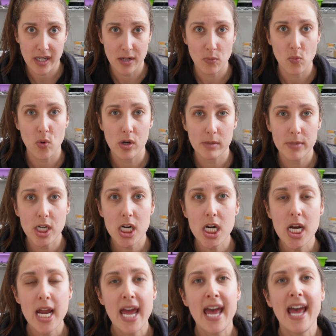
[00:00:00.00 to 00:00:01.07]
and
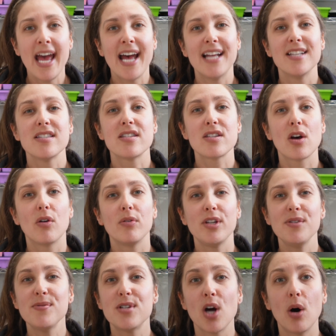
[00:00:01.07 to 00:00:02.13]
warmer. And so
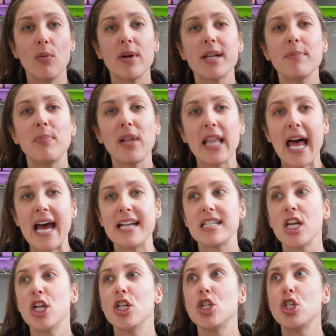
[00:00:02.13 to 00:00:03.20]
you don't want to
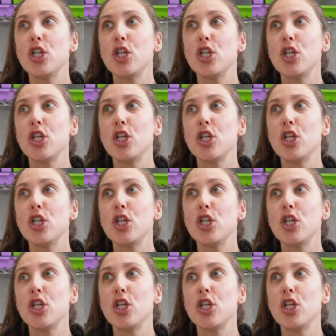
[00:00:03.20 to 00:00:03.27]
plant